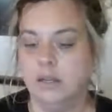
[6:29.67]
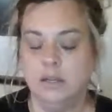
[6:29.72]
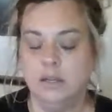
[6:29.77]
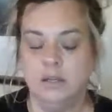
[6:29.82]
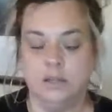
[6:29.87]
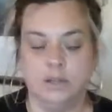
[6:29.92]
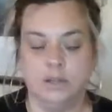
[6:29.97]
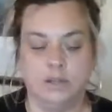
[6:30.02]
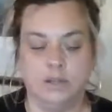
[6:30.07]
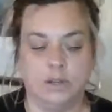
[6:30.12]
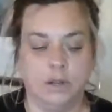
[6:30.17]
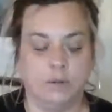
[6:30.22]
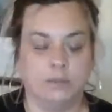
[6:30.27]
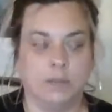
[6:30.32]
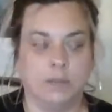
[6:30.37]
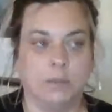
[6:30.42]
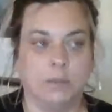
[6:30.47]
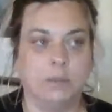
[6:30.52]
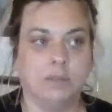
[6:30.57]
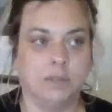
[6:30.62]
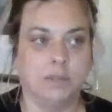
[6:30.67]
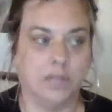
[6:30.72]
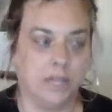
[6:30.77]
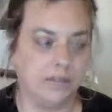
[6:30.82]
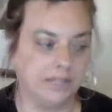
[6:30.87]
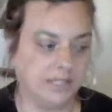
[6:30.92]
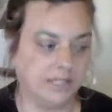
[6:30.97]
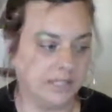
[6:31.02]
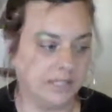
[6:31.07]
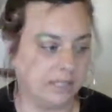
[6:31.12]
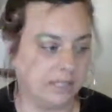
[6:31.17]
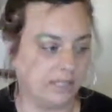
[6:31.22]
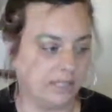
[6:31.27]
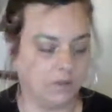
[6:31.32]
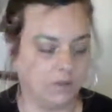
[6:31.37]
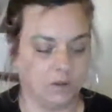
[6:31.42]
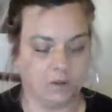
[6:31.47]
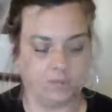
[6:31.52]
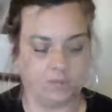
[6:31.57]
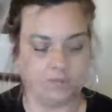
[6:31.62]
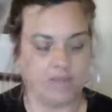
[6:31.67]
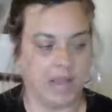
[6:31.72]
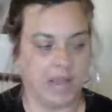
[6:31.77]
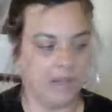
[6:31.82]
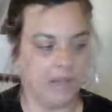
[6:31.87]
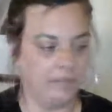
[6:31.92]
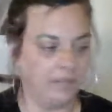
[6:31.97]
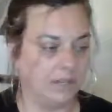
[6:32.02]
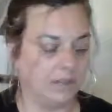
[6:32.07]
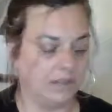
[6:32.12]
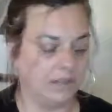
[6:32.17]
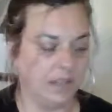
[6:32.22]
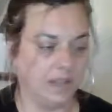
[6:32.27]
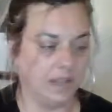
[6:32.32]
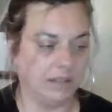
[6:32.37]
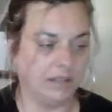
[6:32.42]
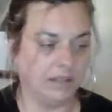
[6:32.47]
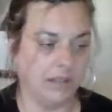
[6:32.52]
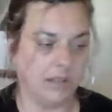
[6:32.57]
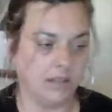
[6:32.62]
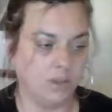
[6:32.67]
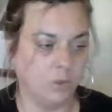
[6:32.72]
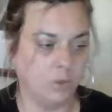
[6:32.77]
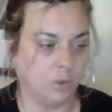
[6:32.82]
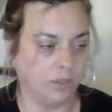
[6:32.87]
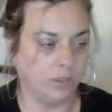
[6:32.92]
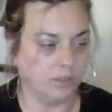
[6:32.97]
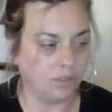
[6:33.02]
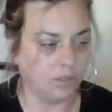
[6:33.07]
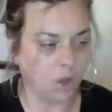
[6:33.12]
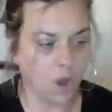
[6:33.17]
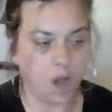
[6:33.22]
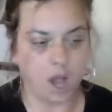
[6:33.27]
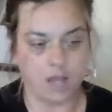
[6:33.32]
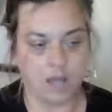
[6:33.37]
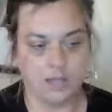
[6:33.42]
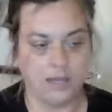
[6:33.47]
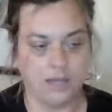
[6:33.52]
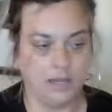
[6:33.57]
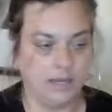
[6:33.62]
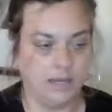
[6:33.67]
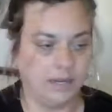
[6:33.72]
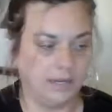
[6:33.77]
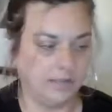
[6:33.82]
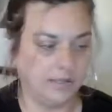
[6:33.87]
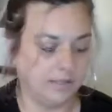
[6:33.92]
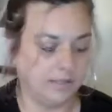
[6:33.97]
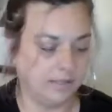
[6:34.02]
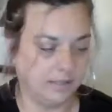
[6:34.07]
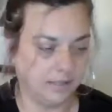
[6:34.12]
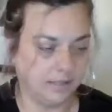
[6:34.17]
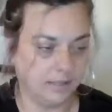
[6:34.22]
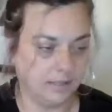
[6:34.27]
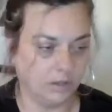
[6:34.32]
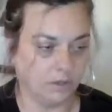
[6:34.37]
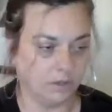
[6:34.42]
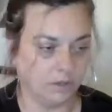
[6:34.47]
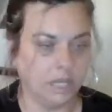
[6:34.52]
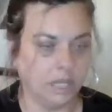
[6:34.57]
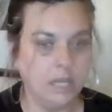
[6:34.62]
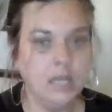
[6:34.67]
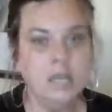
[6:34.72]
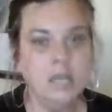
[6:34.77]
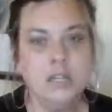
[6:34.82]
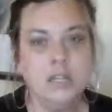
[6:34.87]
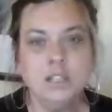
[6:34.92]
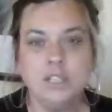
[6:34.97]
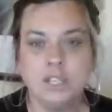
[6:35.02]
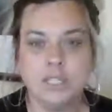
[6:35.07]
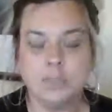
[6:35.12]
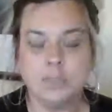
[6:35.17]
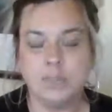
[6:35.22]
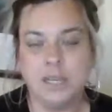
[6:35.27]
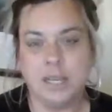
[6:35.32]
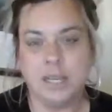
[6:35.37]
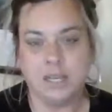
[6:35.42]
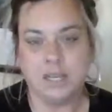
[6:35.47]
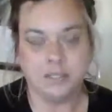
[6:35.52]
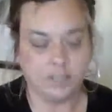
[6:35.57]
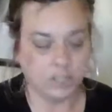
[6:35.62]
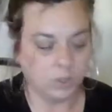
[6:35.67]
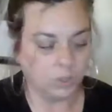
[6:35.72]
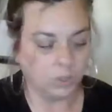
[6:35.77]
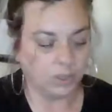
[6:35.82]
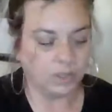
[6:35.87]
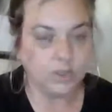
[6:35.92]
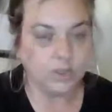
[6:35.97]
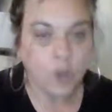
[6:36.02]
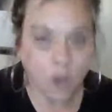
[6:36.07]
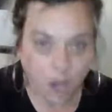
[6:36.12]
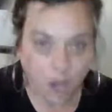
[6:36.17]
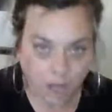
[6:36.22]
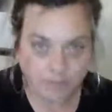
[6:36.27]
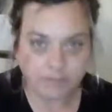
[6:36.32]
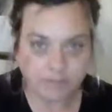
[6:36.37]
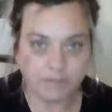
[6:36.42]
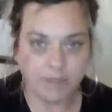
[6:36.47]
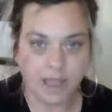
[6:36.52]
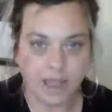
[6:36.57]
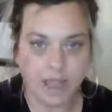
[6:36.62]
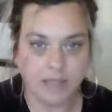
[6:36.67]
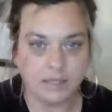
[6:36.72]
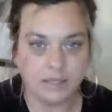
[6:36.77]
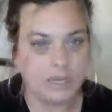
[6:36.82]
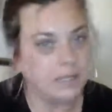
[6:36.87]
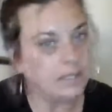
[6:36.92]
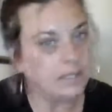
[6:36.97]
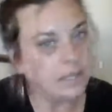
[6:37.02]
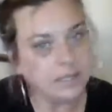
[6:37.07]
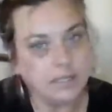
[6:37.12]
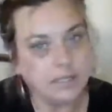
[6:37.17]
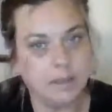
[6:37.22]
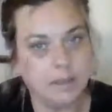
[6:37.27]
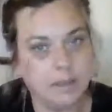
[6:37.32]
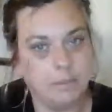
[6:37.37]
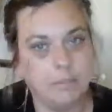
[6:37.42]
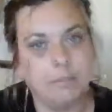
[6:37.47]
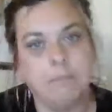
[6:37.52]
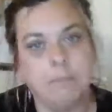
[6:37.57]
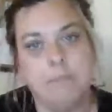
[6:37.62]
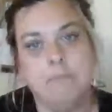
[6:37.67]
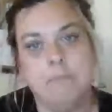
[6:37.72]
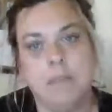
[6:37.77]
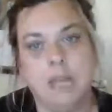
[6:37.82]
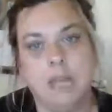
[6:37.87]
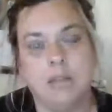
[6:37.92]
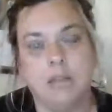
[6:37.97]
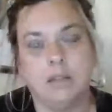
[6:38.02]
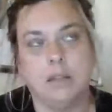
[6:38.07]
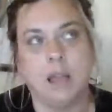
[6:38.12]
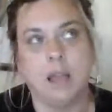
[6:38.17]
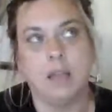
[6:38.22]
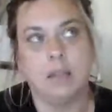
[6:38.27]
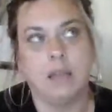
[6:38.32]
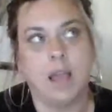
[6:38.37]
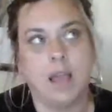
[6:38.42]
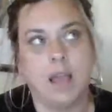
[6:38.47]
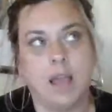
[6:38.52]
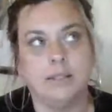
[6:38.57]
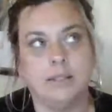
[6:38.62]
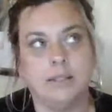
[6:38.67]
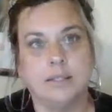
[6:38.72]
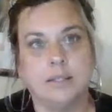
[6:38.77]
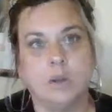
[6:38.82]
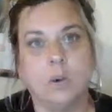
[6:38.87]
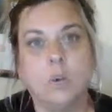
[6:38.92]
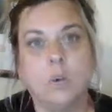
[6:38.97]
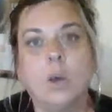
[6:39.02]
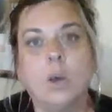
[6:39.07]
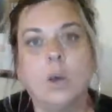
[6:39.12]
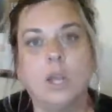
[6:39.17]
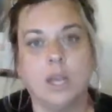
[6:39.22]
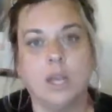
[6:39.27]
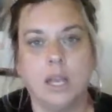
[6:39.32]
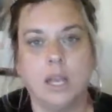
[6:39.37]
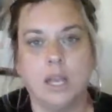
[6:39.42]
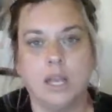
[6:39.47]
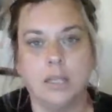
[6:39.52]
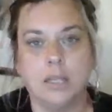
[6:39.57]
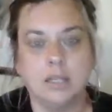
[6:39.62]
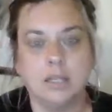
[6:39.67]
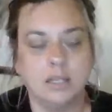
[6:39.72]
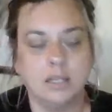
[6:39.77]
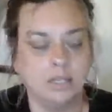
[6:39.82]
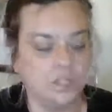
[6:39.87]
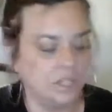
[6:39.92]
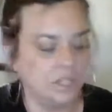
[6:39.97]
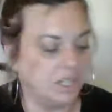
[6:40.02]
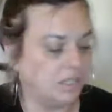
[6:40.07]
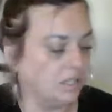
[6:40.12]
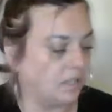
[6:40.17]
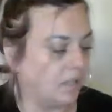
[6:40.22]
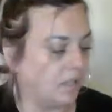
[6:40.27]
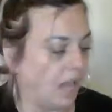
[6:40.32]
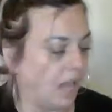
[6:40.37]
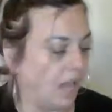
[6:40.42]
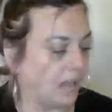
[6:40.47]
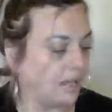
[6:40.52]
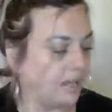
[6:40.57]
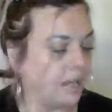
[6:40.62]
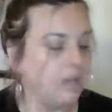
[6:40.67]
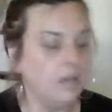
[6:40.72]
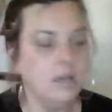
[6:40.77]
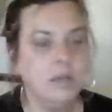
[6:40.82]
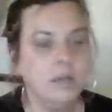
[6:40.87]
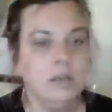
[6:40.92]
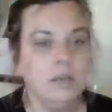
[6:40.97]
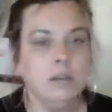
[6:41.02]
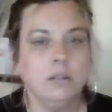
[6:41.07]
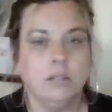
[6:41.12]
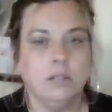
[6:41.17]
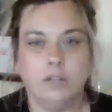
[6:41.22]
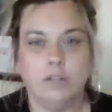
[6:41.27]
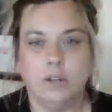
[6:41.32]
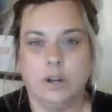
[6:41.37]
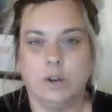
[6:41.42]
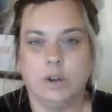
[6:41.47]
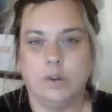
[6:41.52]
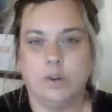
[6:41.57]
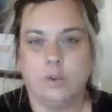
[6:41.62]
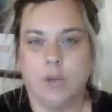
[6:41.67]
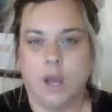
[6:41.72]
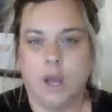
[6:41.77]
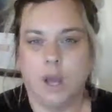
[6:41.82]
you know, the belief systems, everything that you were taught and instilled. Just because you were taught that, it doesn't mean that that's what is. It's just like, you know,